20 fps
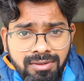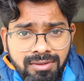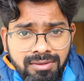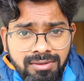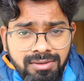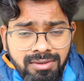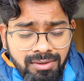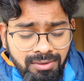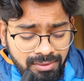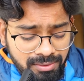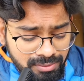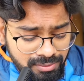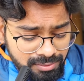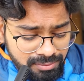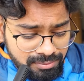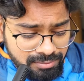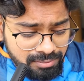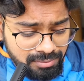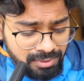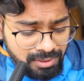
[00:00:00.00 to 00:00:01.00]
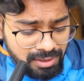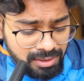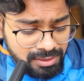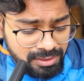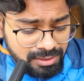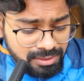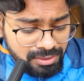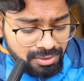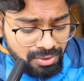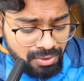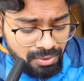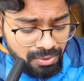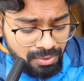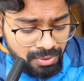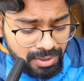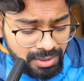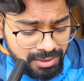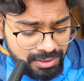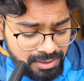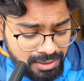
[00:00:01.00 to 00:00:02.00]
So I'll just
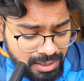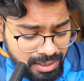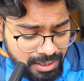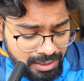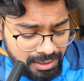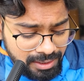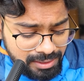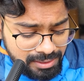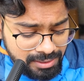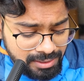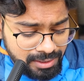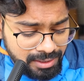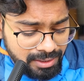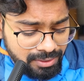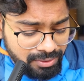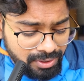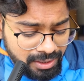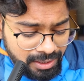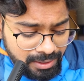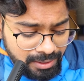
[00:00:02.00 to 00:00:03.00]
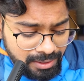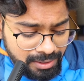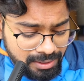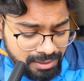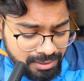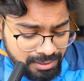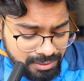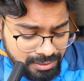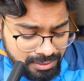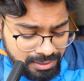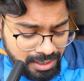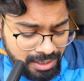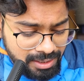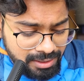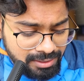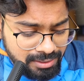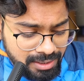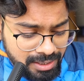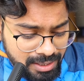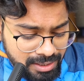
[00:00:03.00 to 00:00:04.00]
go inside. I'll say okay,
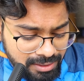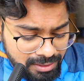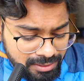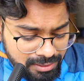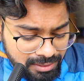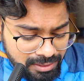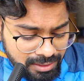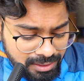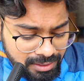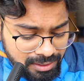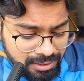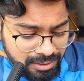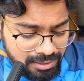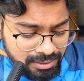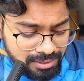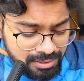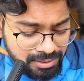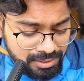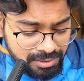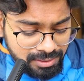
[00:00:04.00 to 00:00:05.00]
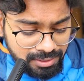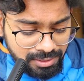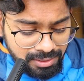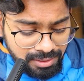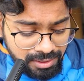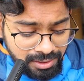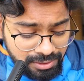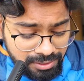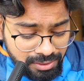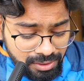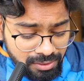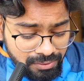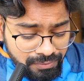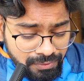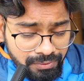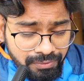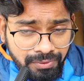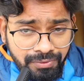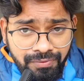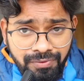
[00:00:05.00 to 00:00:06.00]
select that, and then it's reserved
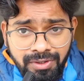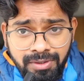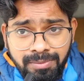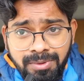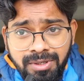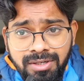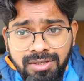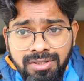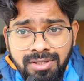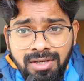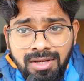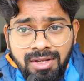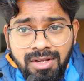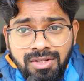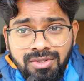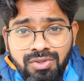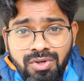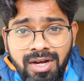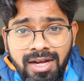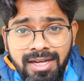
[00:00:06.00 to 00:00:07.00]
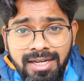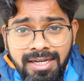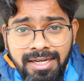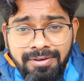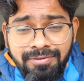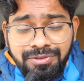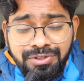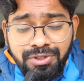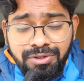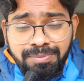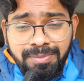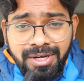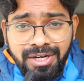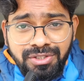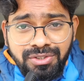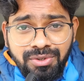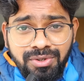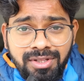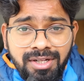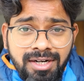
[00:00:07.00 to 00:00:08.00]
for 15 minutes. So I should
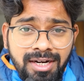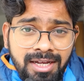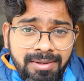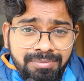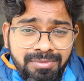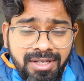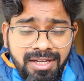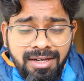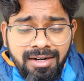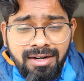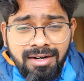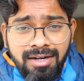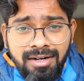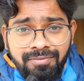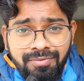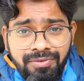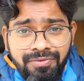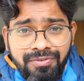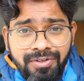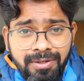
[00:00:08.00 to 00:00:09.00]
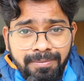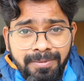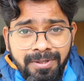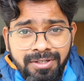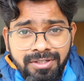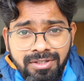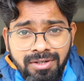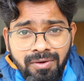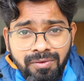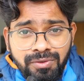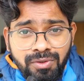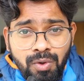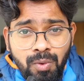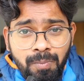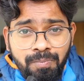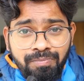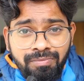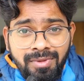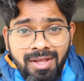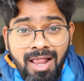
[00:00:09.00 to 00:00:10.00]
make sure that I'm there in 15 minutes now. So
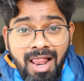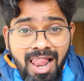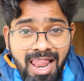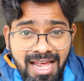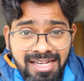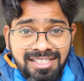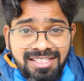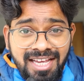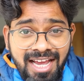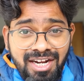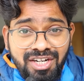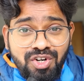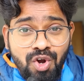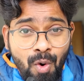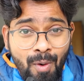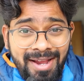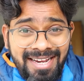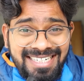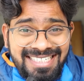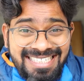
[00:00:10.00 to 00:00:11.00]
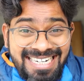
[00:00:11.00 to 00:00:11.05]
let's get going.